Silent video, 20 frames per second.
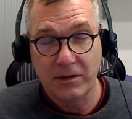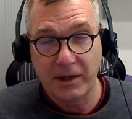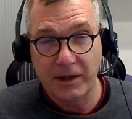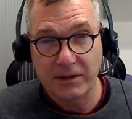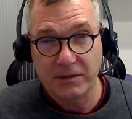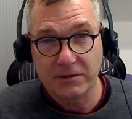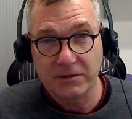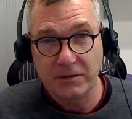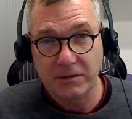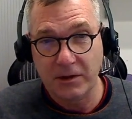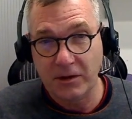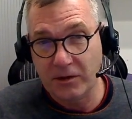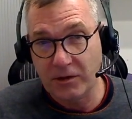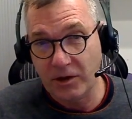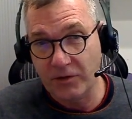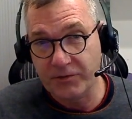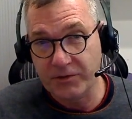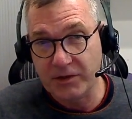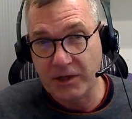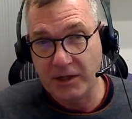
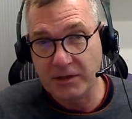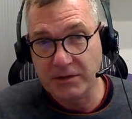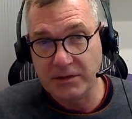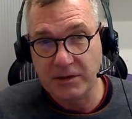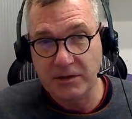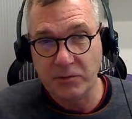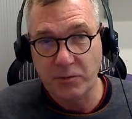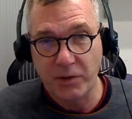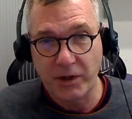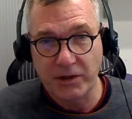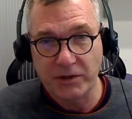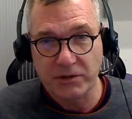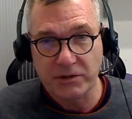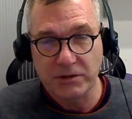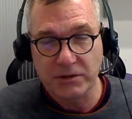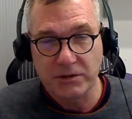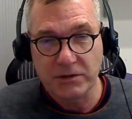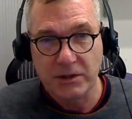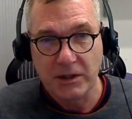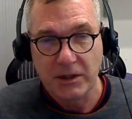COVID-19
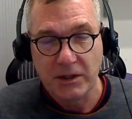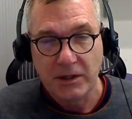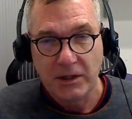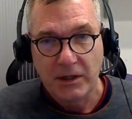patients.